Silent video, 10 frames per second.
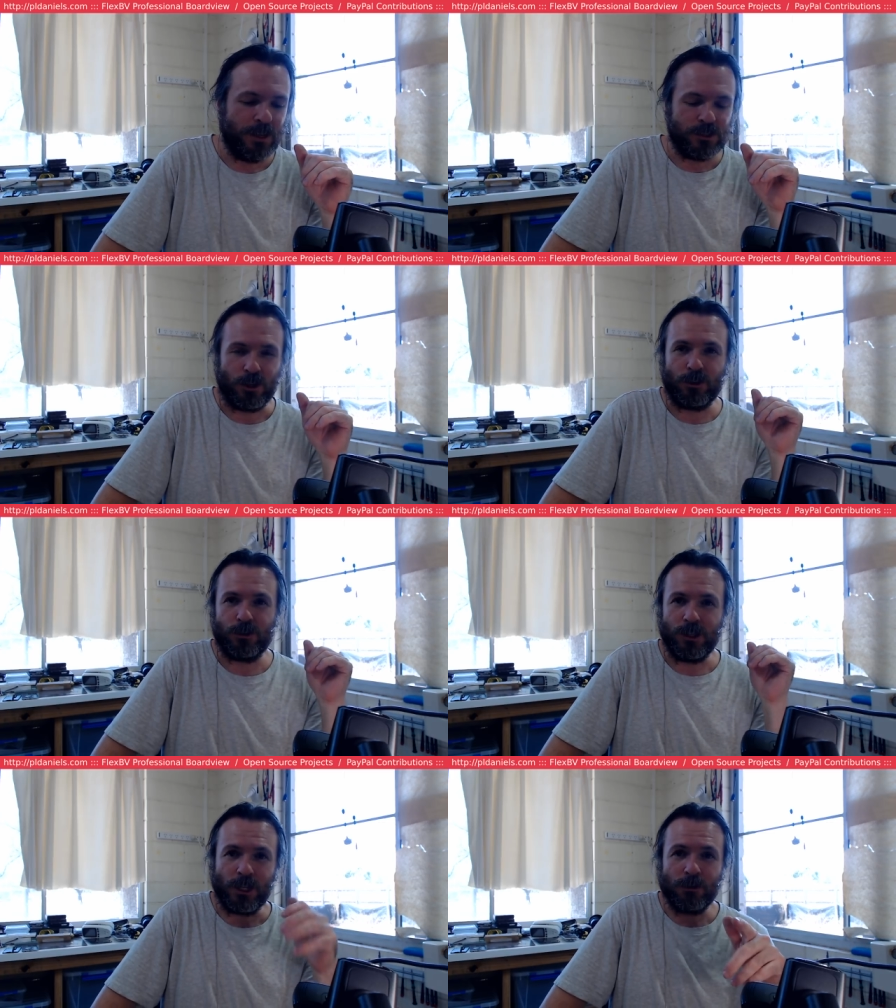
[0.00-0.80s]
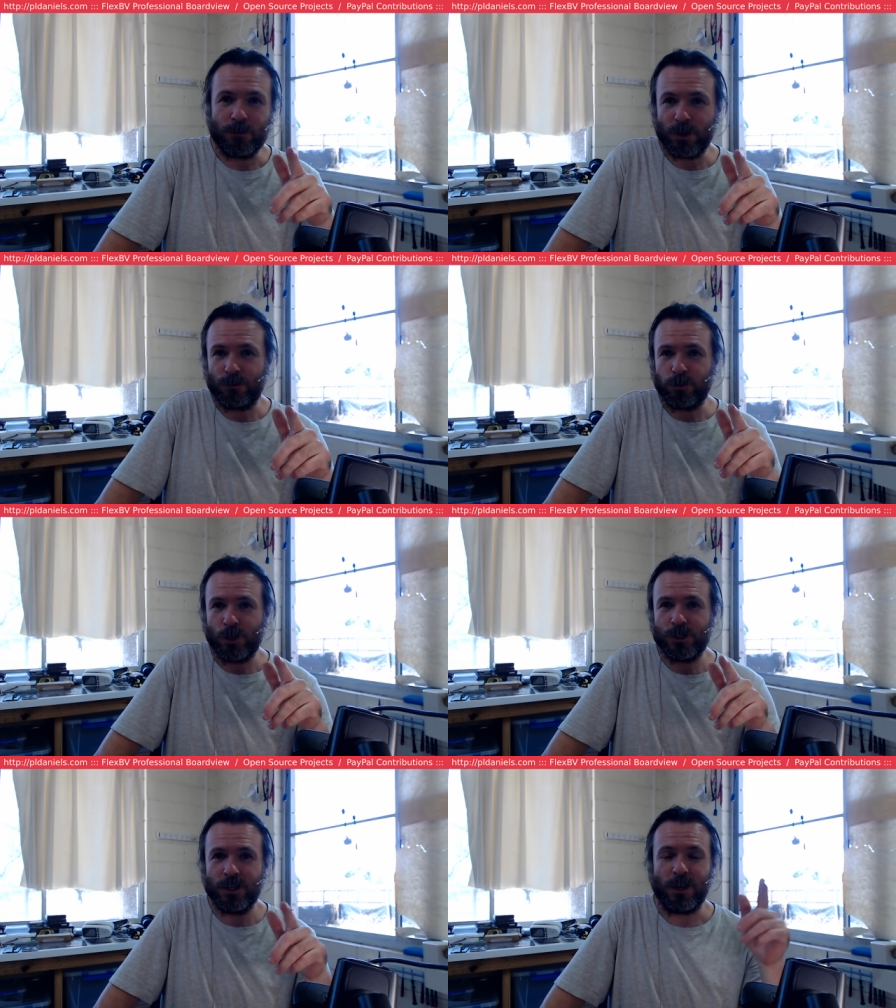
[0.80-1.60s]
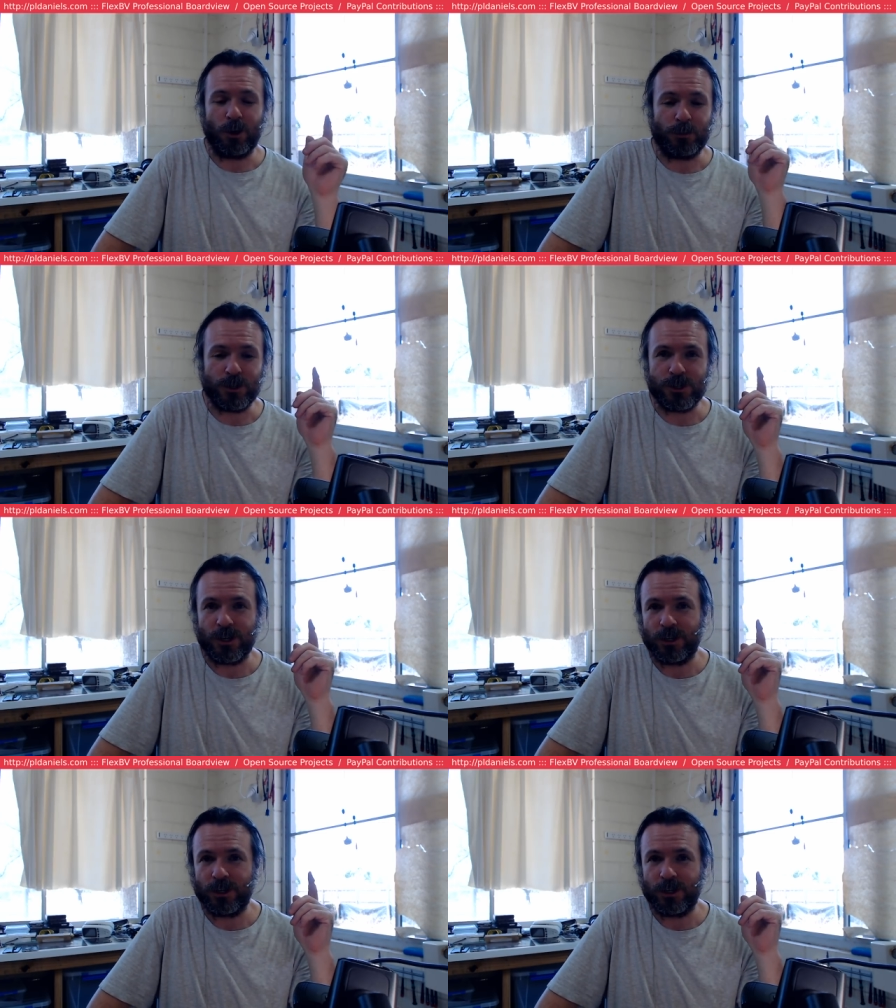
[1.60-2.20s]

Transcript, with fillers: So thank you everybody for watching. I appreciate